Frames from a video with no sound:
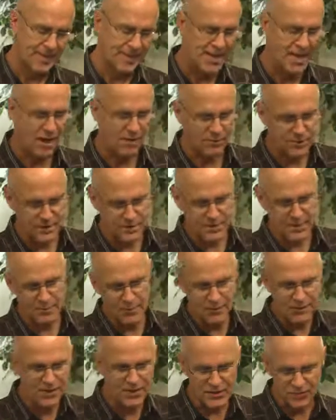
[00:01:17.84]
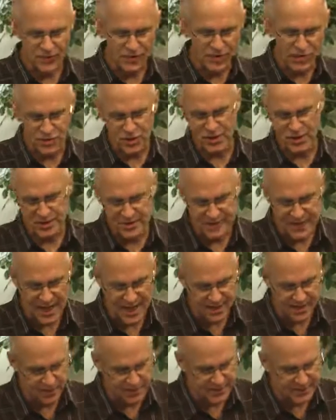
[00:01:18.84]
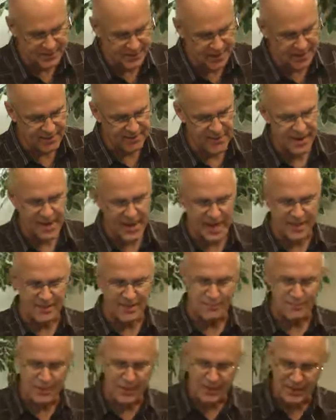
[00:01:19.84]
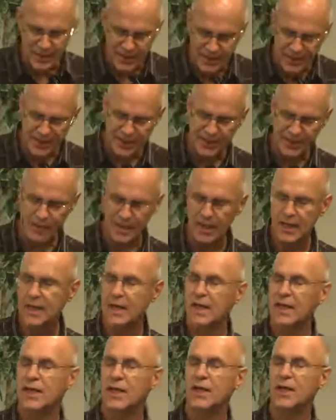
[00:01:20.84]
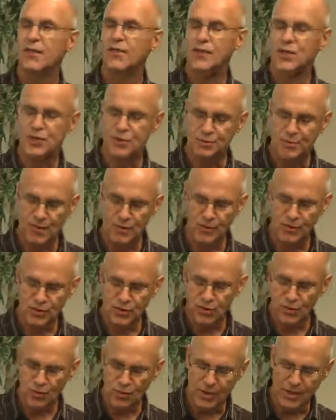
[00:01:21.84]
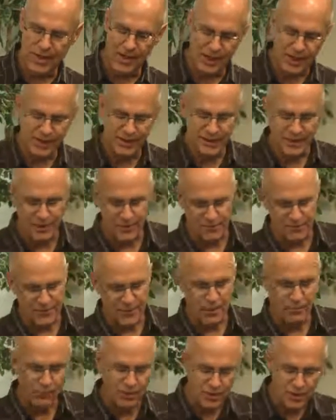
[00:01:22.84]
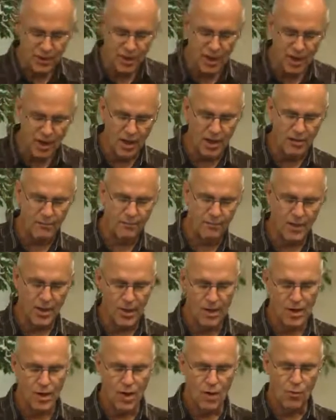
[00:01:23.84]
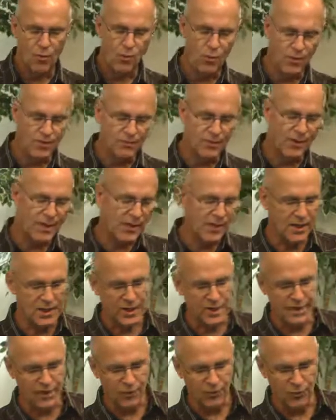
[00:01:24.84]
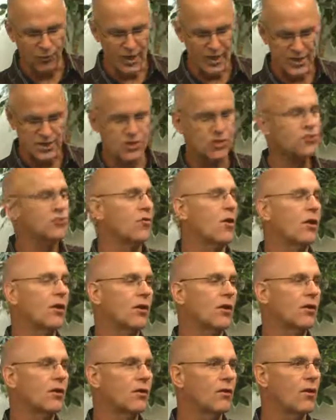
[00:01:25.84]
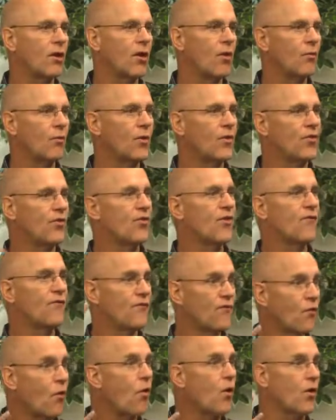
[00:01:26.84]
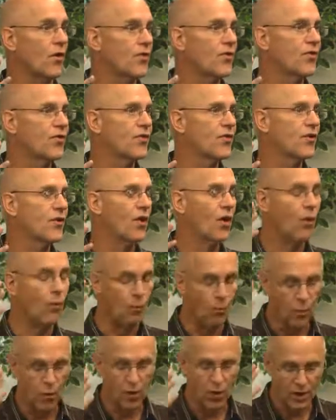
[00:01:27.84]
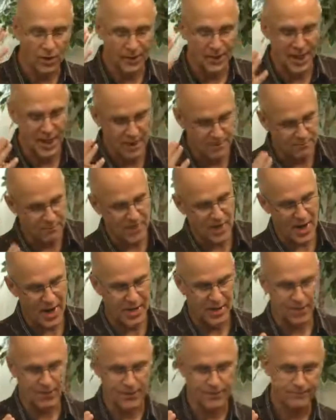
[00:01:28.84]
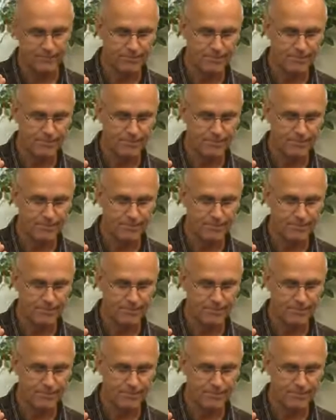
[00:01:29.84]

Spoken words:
Now in some of his visions, Daniel said that at the beginning, the spiritual kingdom that would come would be in a great struggle with the 4th world empire.